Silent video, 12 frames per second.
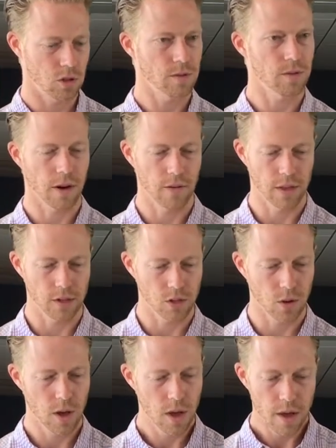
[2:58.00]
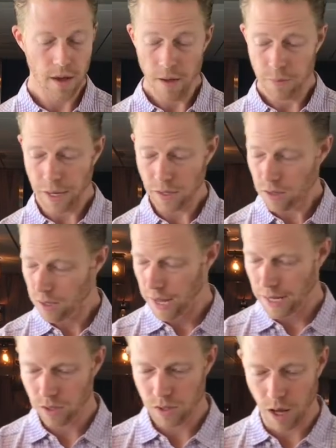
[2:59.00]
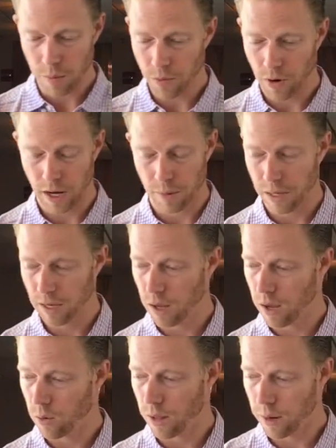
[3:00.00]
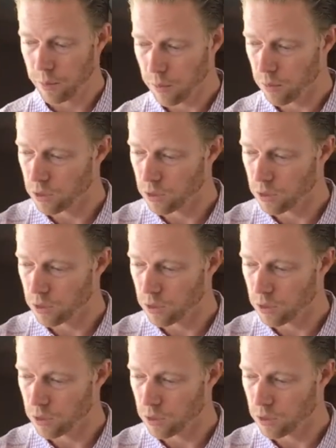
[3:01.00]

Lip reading: It's used for everything. So basically, that's the upgrade. I mean, what a lot of